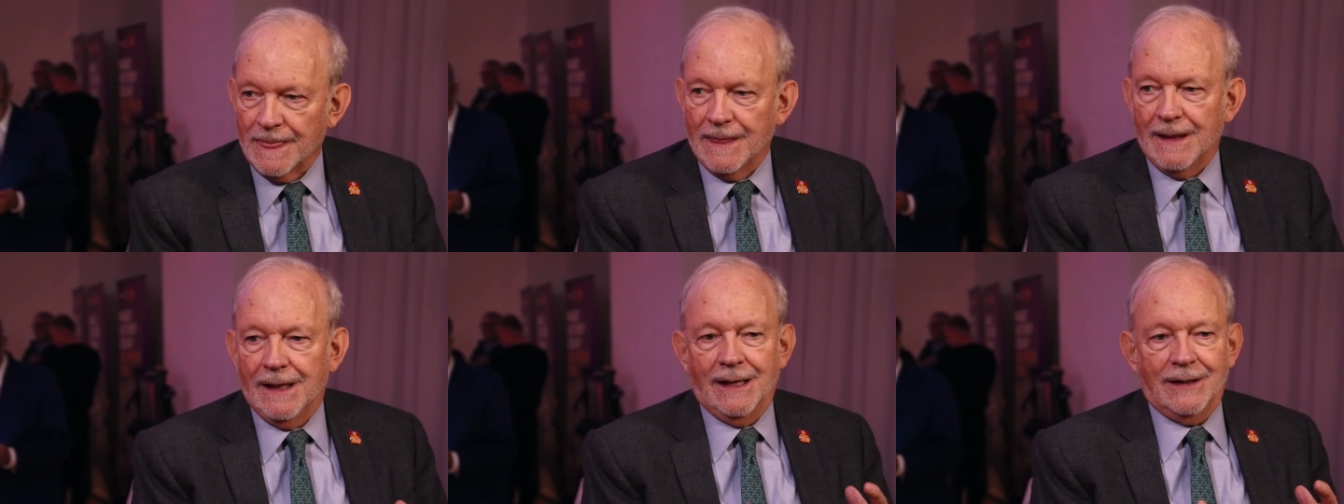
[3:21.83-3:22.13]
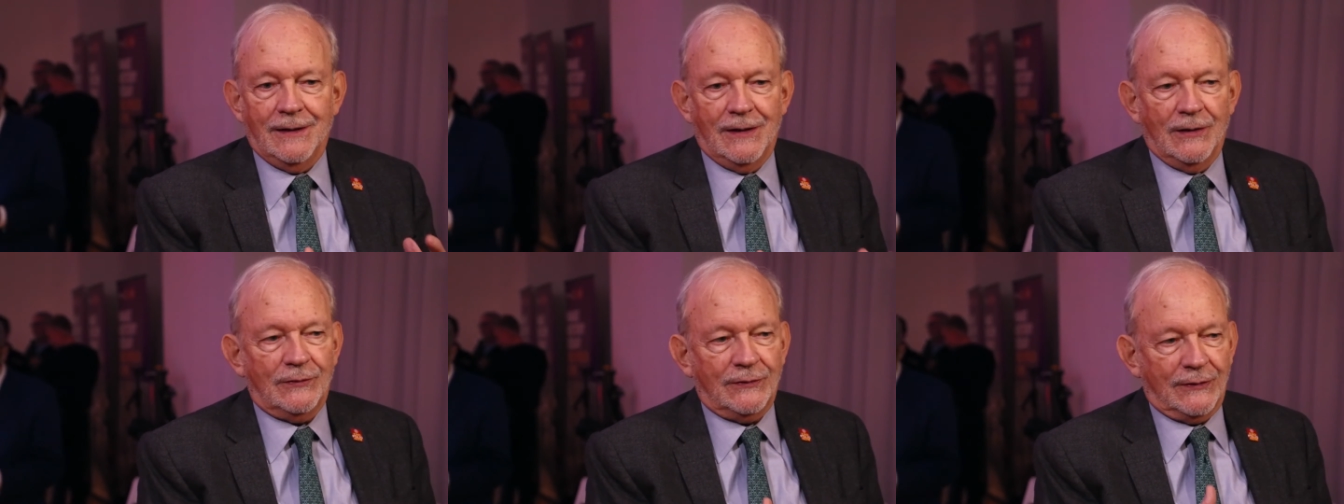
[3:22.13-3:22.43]

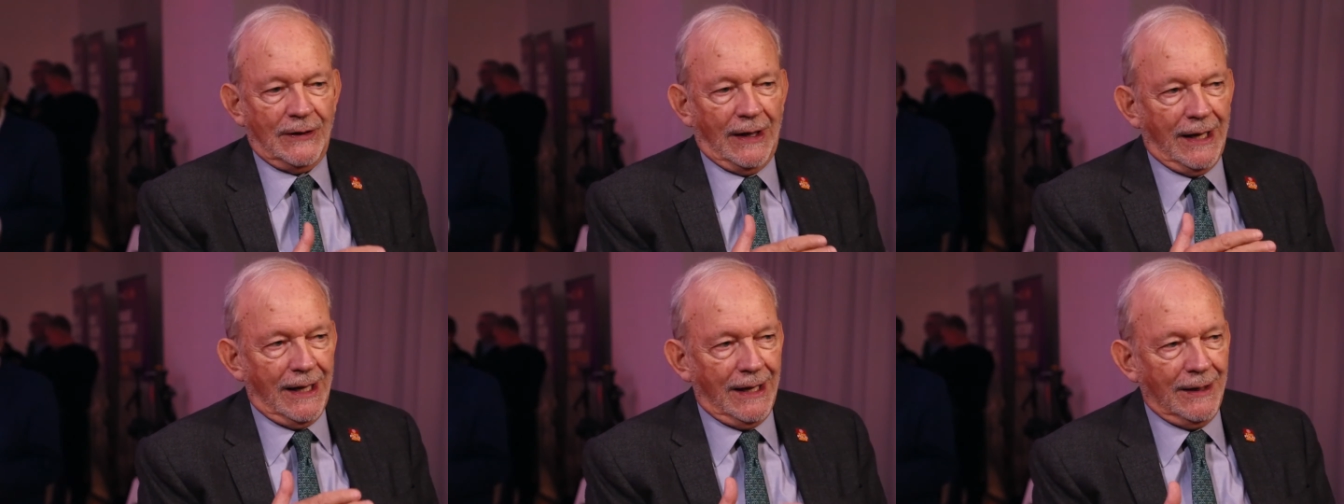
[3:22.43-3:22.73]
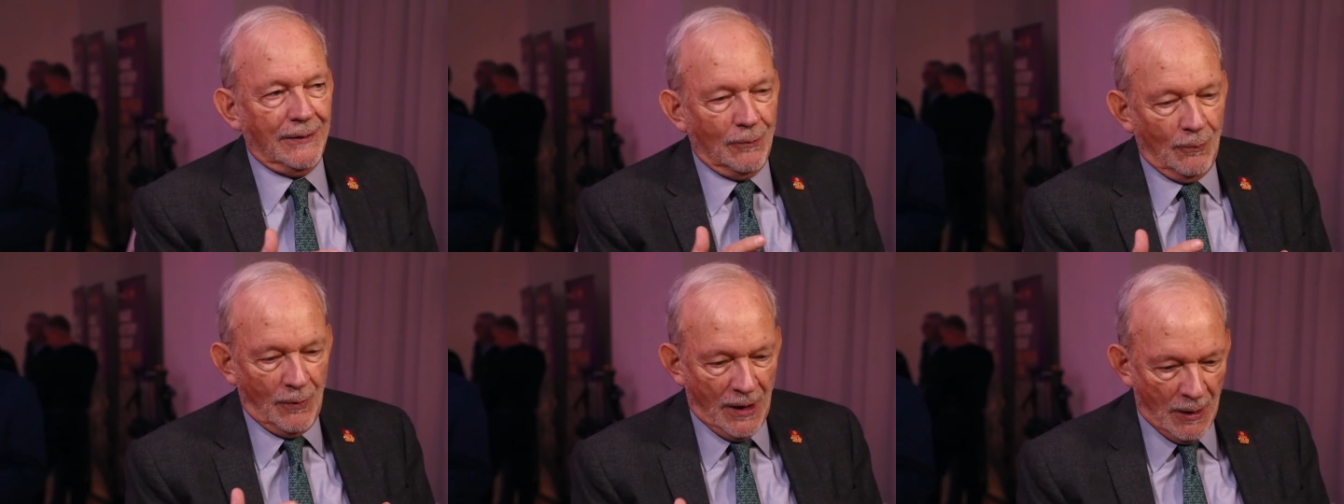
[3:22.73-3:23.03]
and to say,
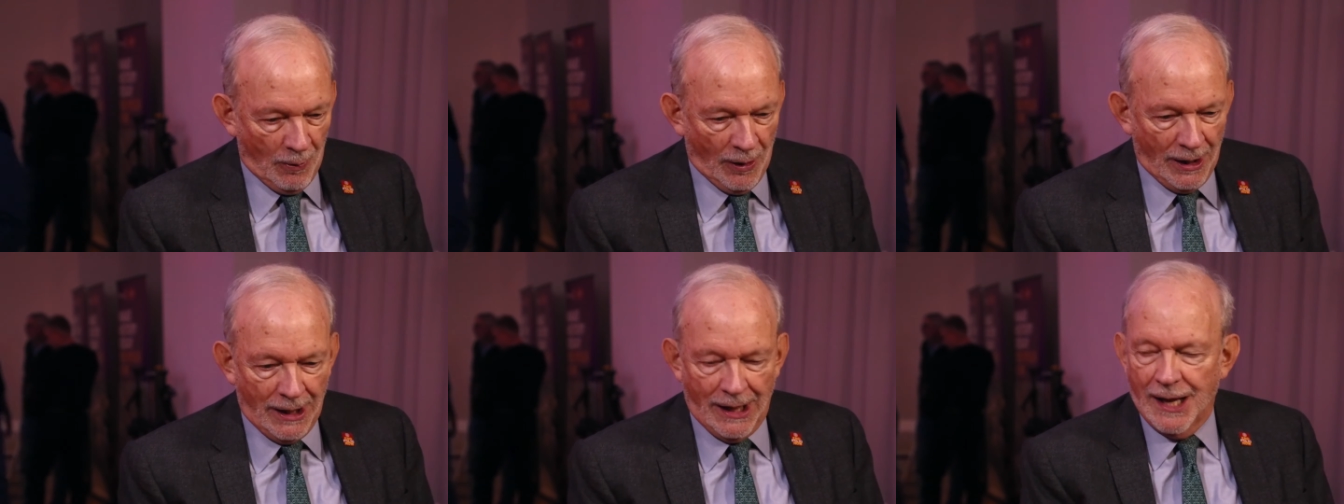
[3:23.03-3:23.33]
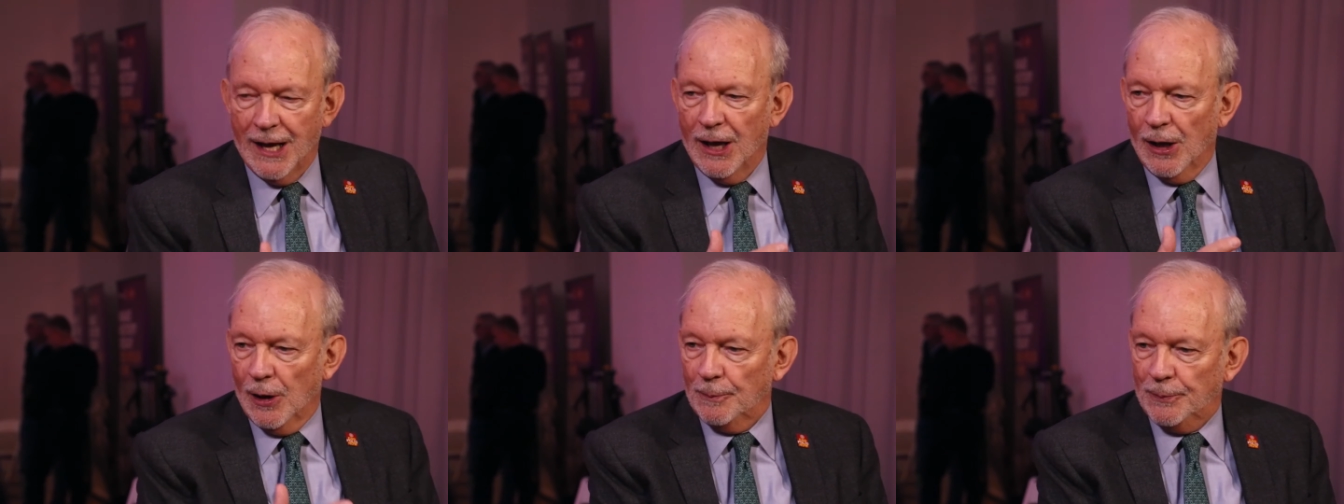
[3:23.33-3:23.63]
we want to
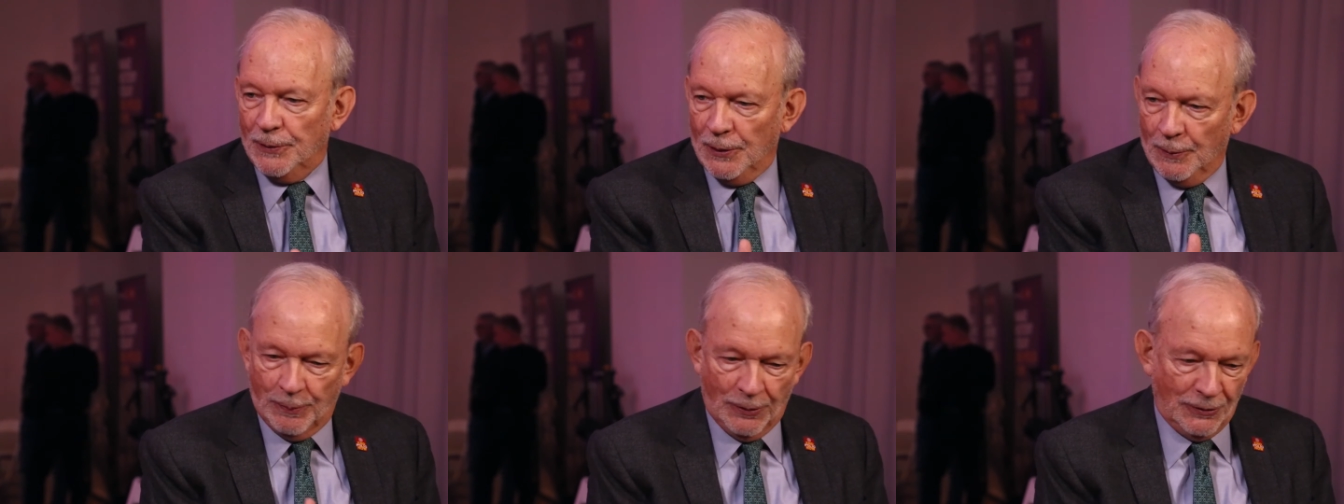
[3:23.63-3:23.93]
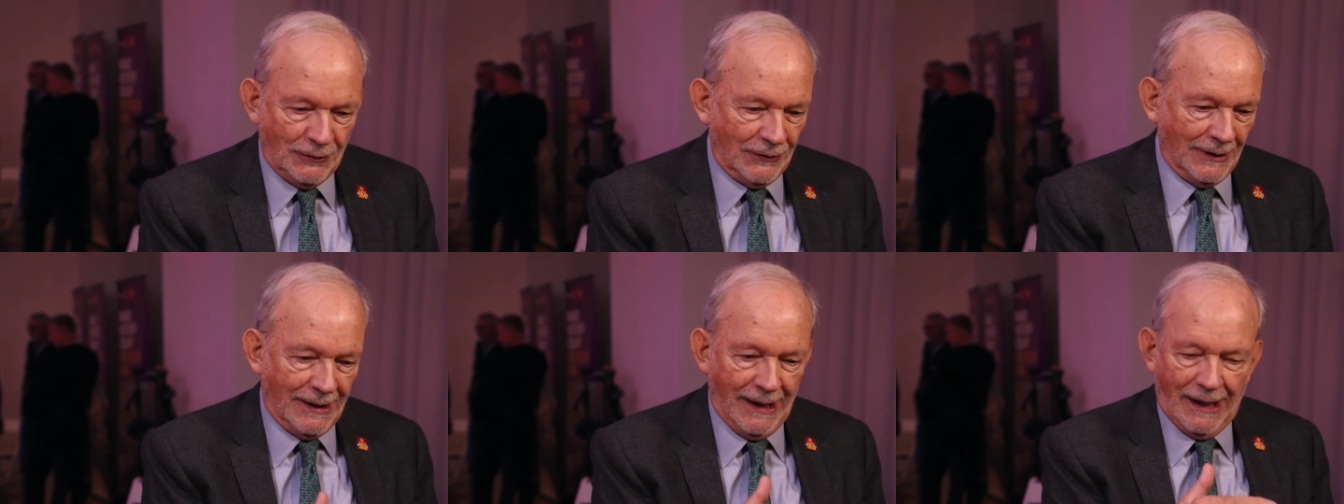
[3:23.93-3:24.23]
help you
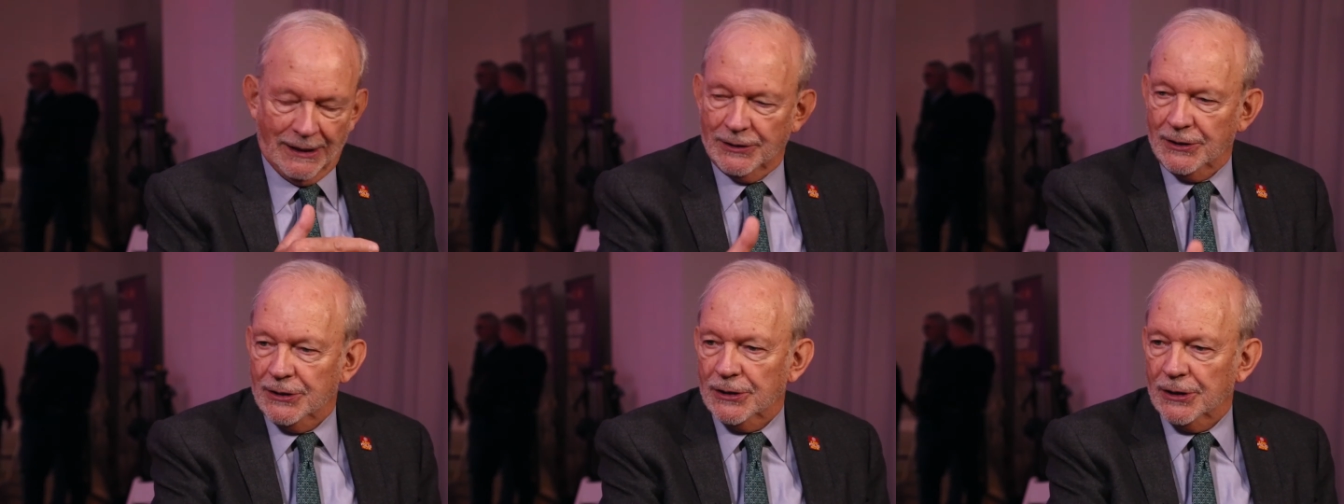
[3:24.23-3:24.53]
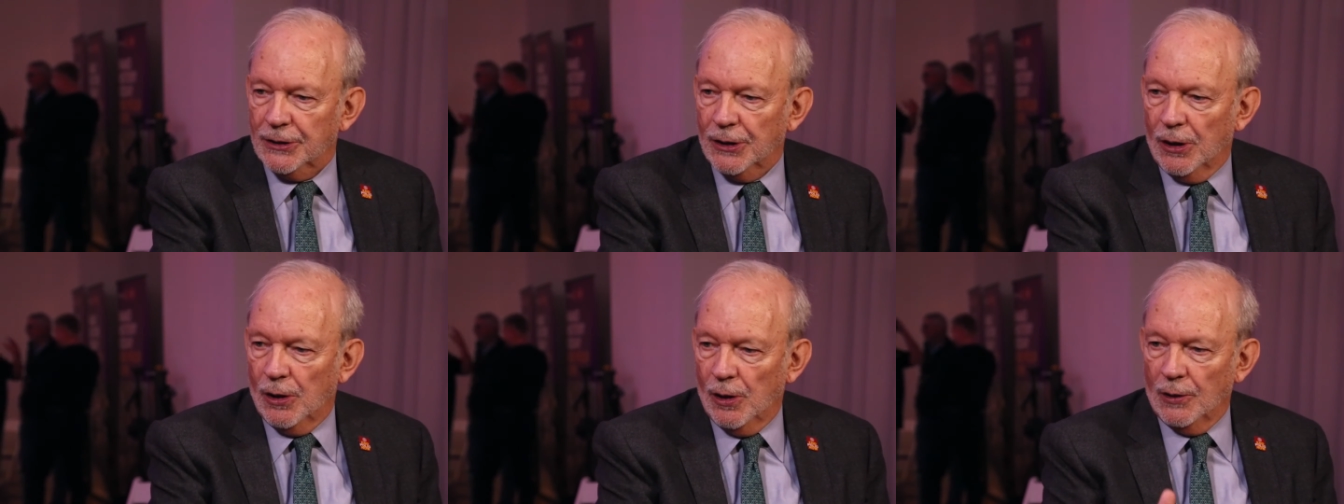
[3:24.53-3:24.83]
put together your
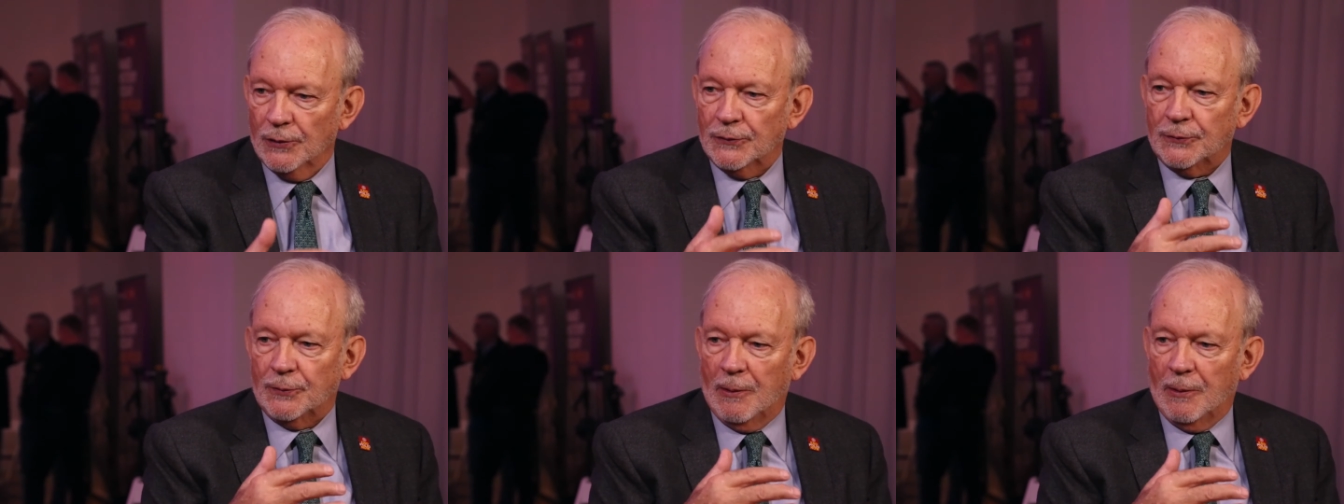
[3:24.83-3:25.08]
goals,